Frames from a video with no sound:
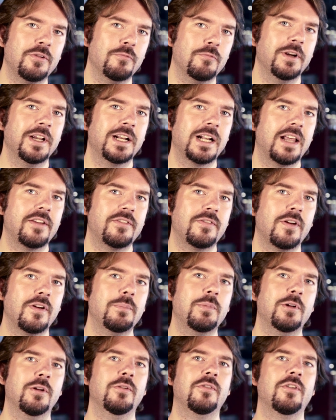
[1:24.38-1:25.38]
to
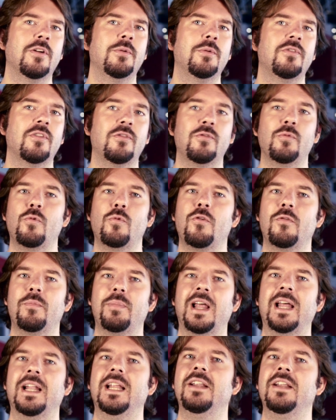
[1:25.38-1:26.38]
reclassify Pluto as a dwarf
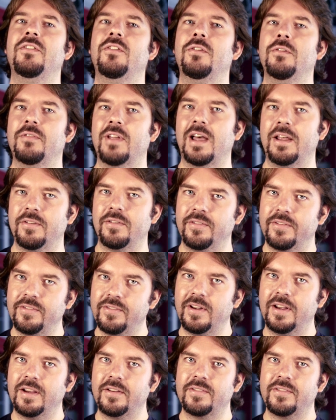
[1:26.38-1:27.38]
planet in
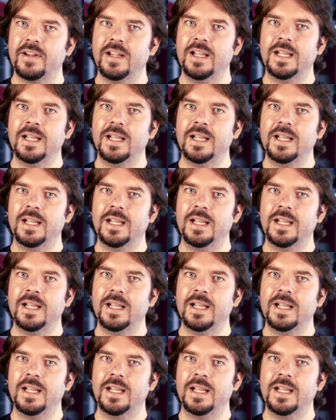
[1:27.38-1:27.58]
2006.